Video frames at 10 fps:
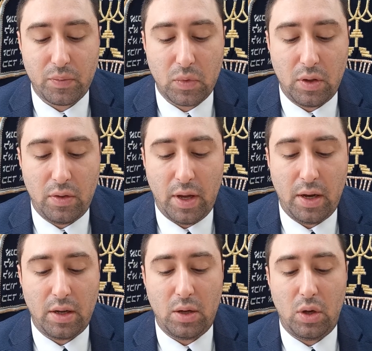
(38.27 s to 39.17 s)

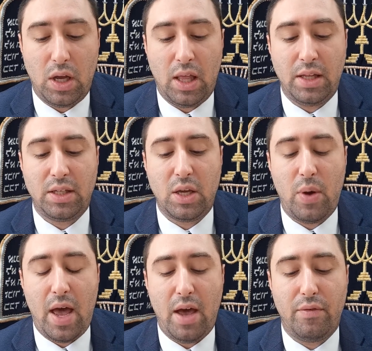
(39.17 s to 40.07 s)
that, let's say you
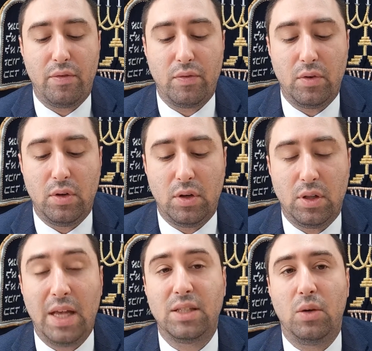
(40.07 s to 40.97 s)
have
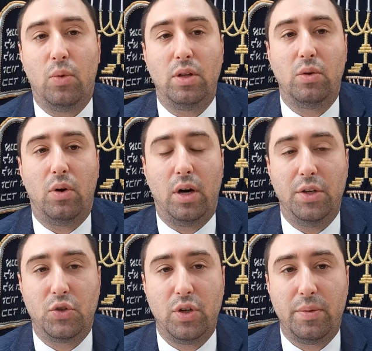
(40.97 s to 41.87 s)
less than 1 to
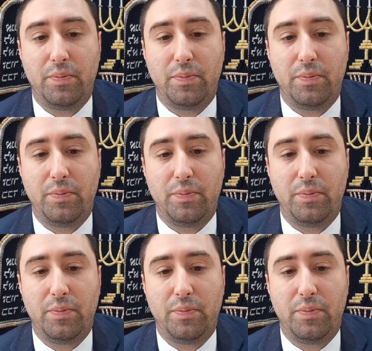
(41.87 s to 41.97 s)
100,